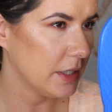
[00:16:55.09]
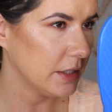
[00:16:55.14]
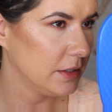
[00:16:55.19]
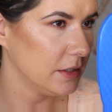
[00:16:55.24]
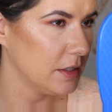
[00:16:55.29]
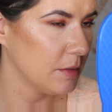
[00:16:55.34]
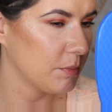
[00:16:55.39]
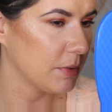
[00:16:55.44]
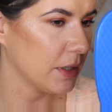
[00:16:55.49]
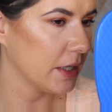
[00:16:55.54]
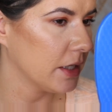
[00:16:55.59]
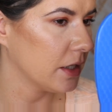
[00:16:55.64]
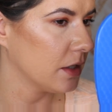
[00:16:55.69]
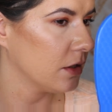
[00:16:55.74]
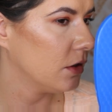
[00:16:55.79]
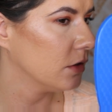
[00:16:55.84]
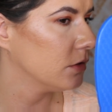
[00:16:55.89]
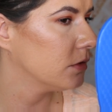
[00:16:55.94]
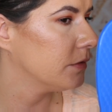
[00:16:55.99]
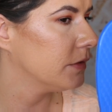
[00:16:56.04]
I did apply a
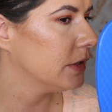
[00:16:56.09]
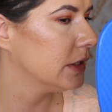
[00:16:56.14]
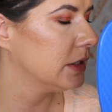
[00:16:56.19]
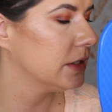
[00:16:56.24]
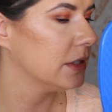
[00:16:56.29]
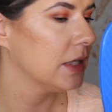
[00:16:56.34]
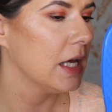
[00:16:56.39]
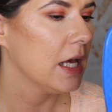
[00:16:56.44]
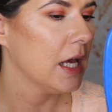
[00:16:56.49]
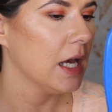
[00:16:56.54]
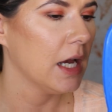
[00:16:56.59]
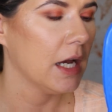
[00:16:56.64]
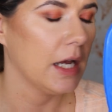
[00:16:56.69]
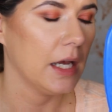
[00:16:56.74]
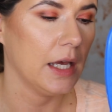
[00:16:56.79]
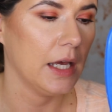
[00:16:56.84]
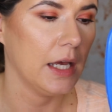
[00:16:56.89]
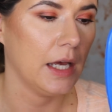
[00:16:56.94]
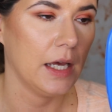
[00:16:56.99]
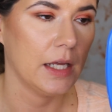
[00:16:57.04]
lot of it,
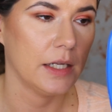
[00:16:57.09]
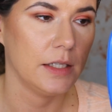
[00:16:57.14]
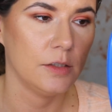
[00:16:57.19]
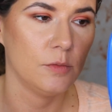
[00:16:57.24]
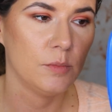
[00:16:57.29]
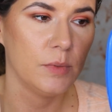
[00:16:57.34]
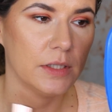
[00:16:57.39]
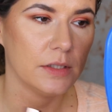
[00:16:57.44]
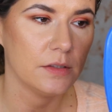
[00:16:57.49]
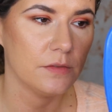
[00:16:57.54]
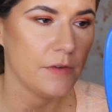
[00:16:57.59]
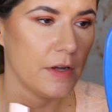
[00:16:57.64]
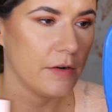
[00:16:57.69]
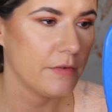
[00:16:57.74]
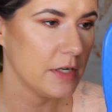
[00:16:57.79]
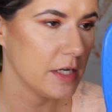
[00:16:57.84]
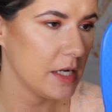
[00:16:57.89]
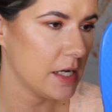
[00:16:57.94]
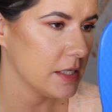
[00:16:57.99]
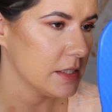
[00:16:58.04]
and it blended
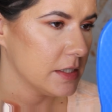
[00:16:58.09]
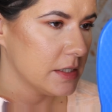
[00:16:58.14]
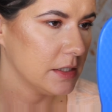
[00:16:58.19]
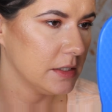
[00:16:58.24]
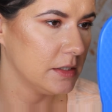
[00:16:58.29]
very nice.